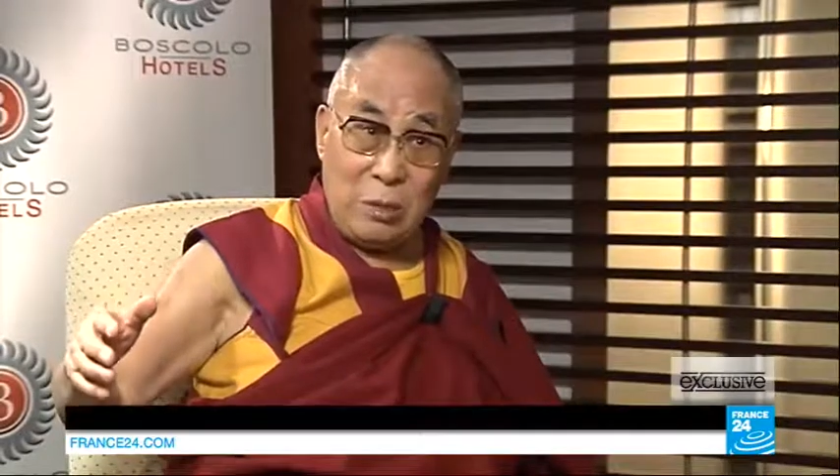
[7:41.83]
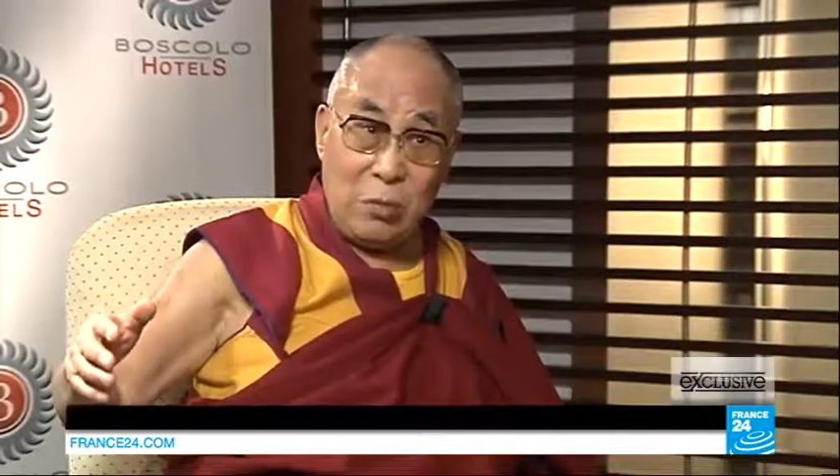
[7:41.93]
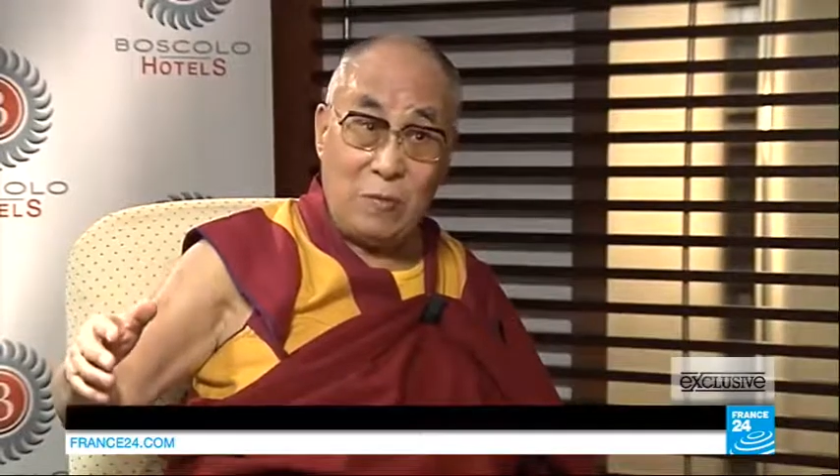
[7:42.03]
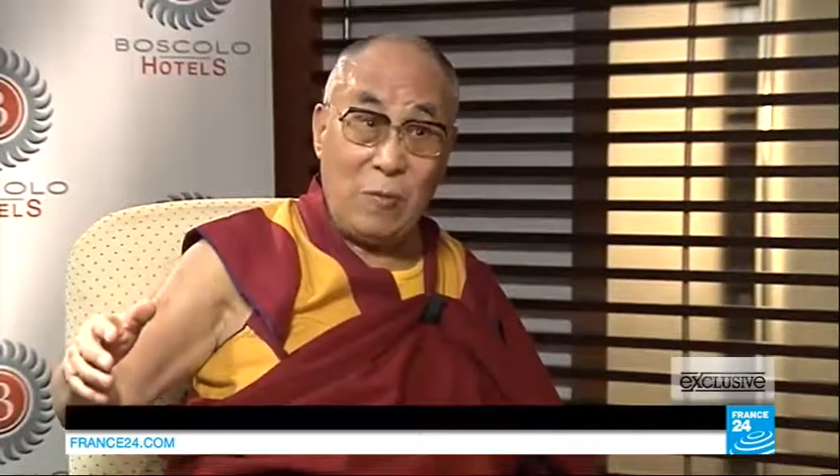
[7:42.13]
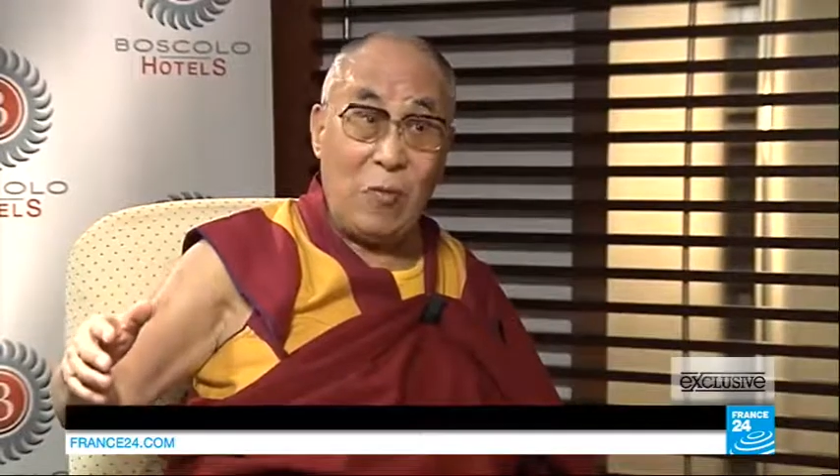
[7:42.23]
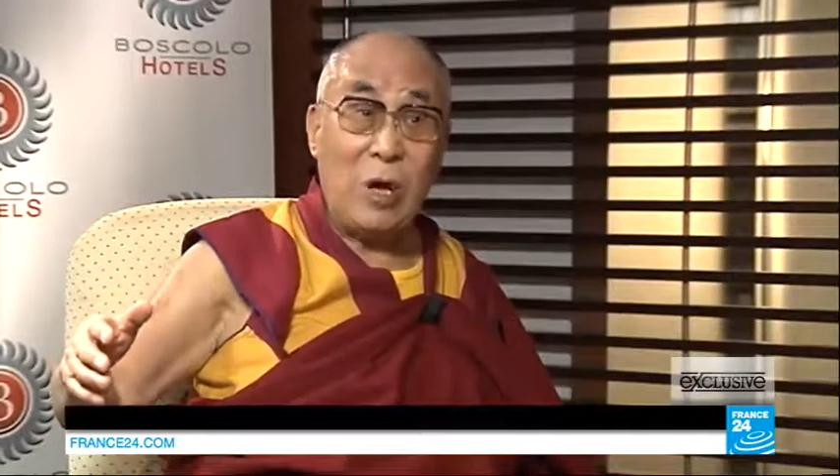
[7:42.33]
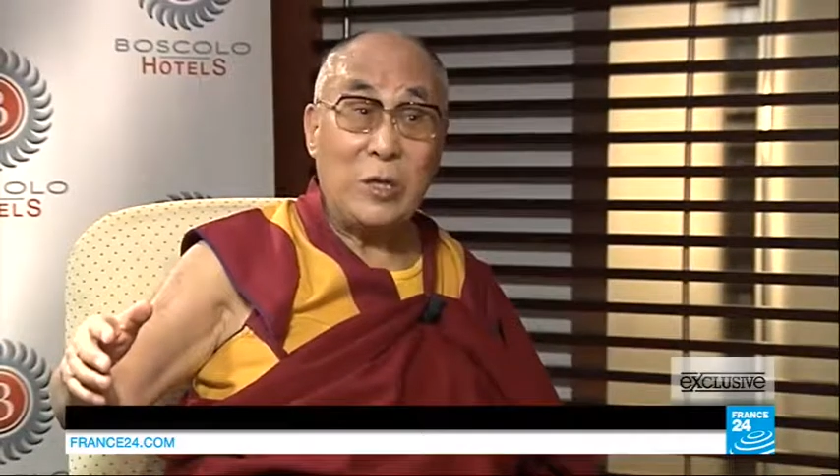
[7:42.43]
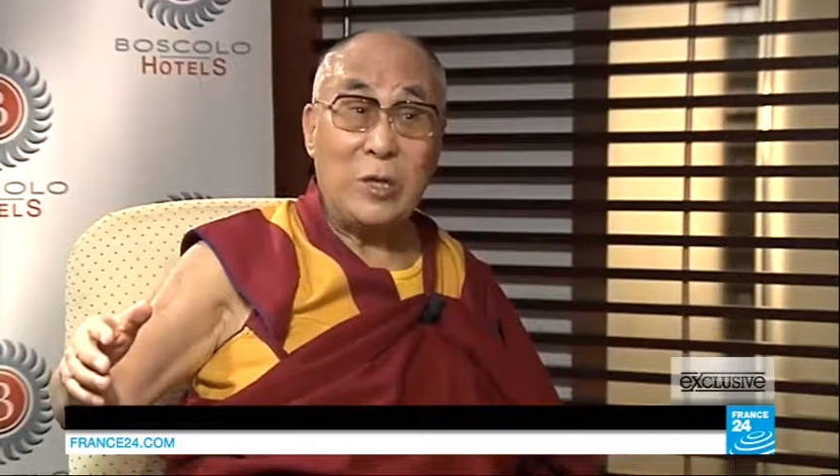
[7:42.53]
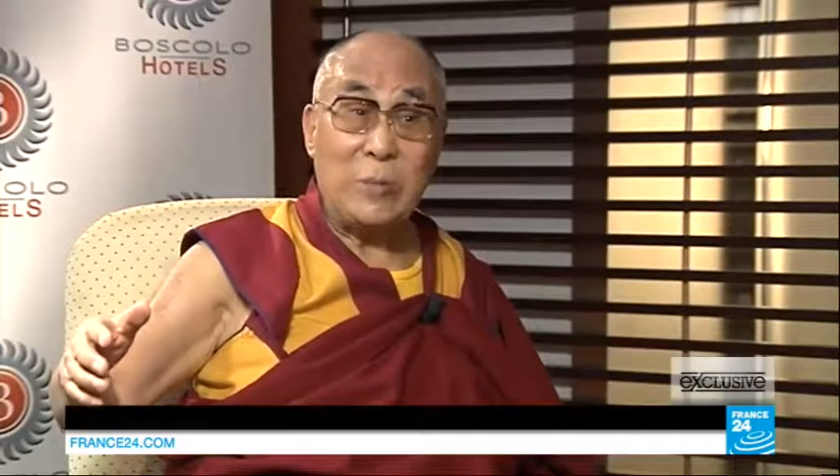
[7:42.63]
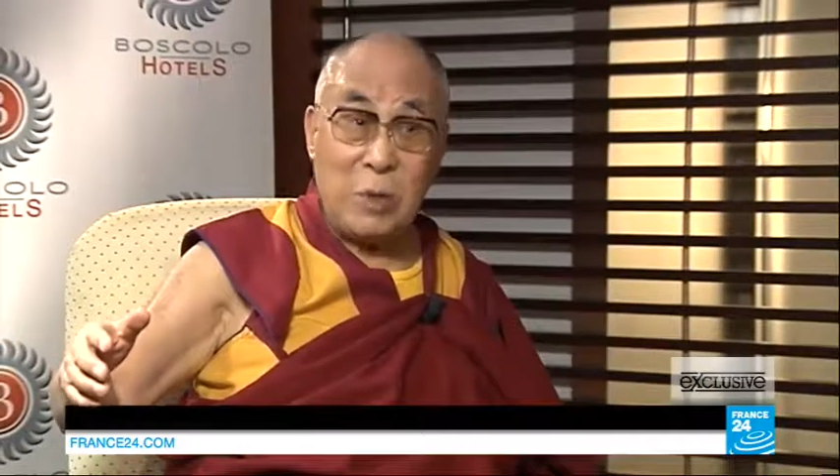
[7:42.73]
over
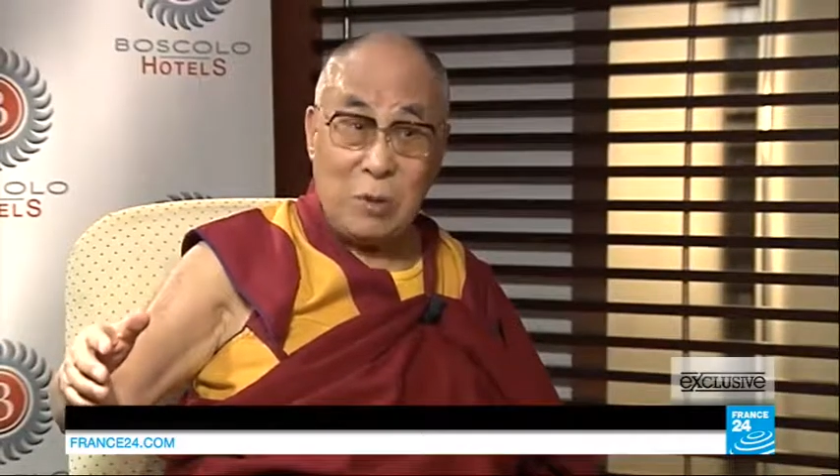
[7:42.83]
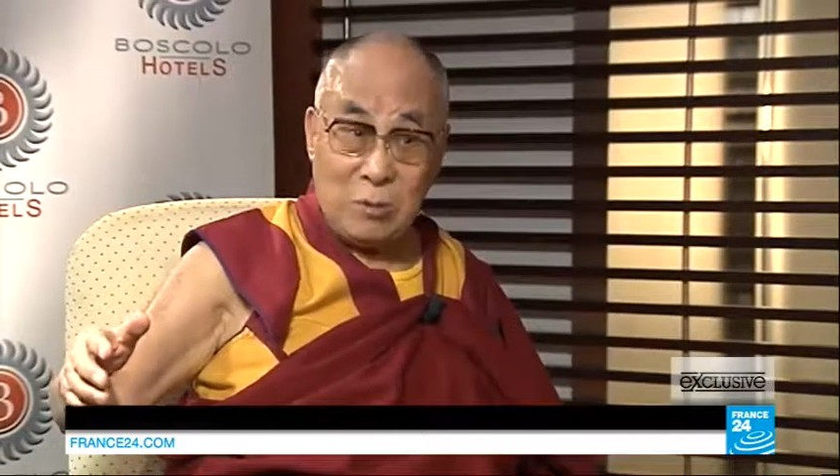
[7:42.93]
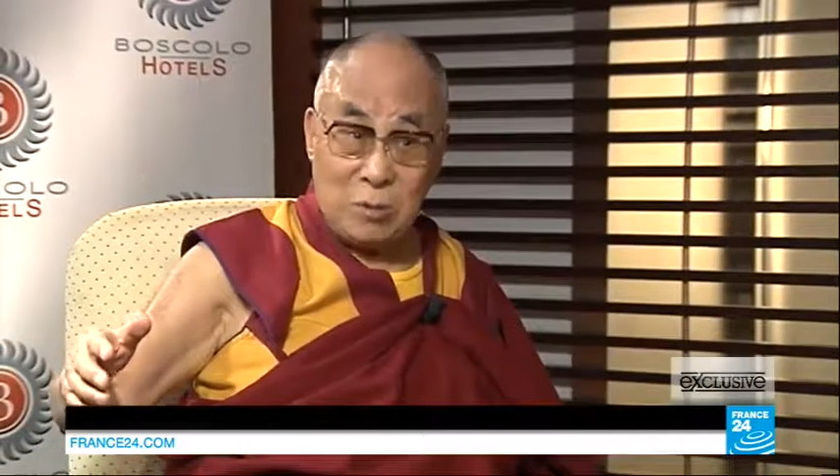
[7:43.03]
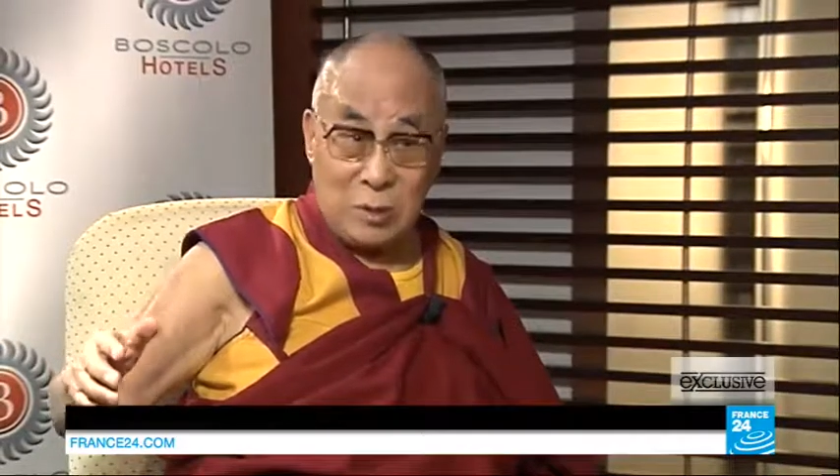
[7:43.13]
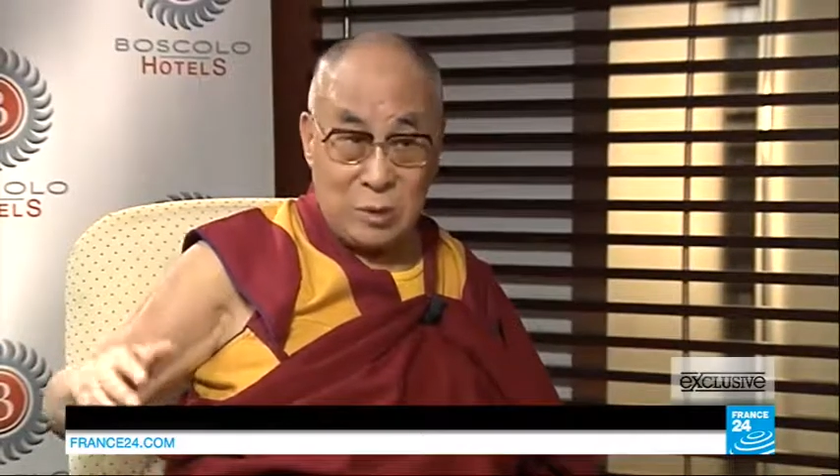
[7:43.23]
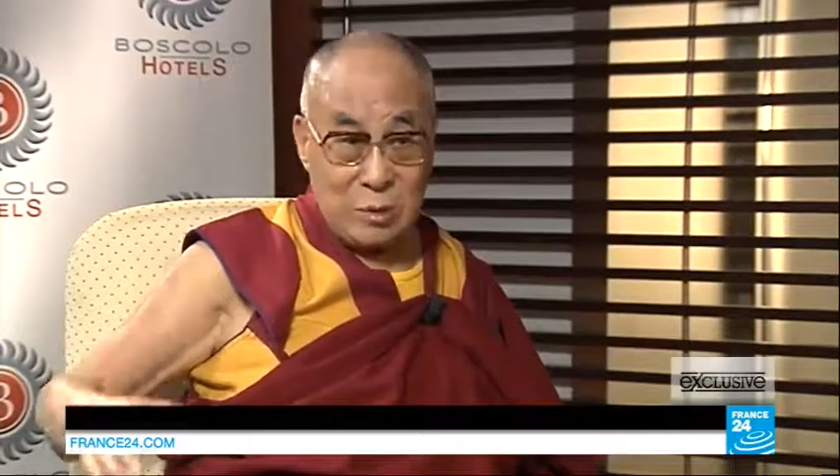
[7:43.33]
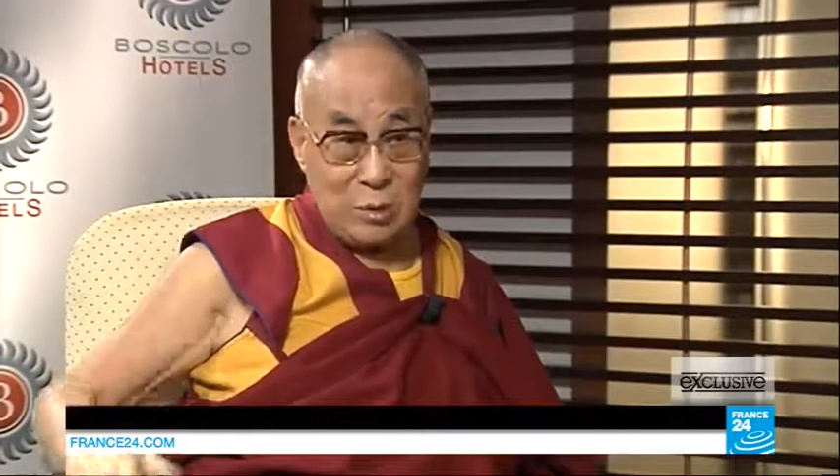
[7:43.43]
400 millions.